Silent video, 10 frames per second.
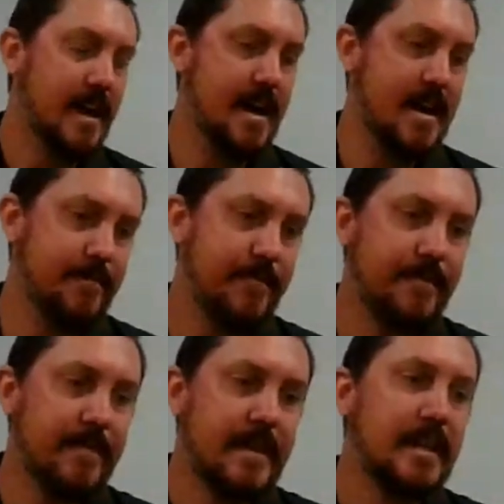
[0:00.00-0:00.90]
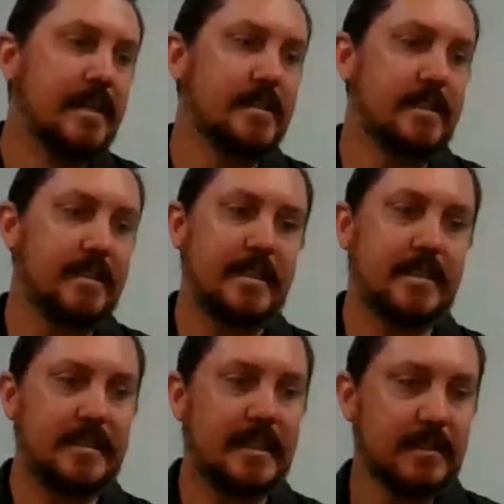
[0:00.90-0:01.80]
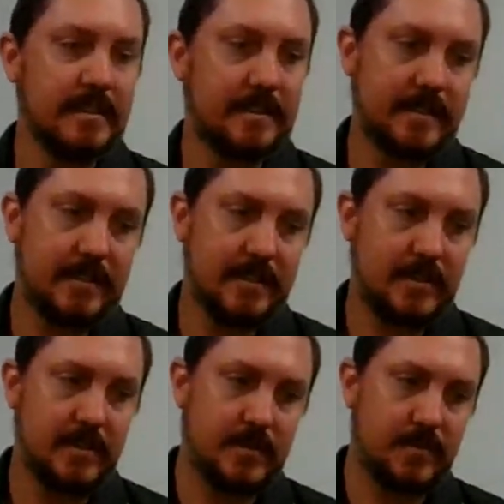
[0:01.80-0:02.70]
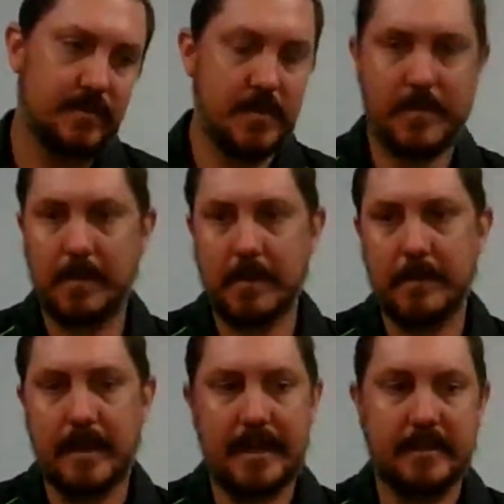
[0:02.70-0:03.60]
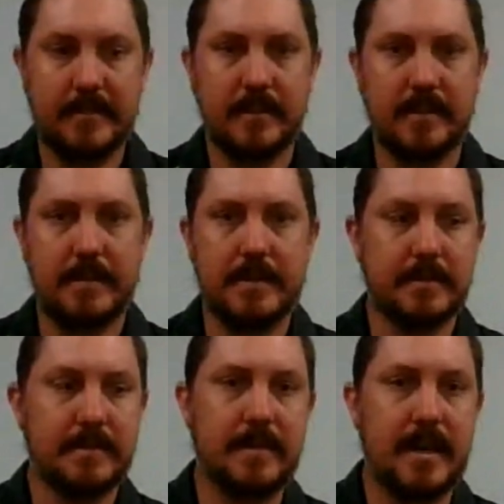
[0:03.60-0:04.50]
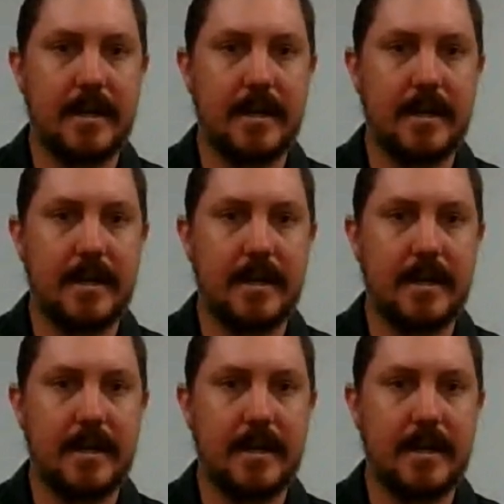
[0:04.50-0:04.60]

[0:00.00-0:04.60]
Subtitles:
So I think skills probably relate to a lot of people's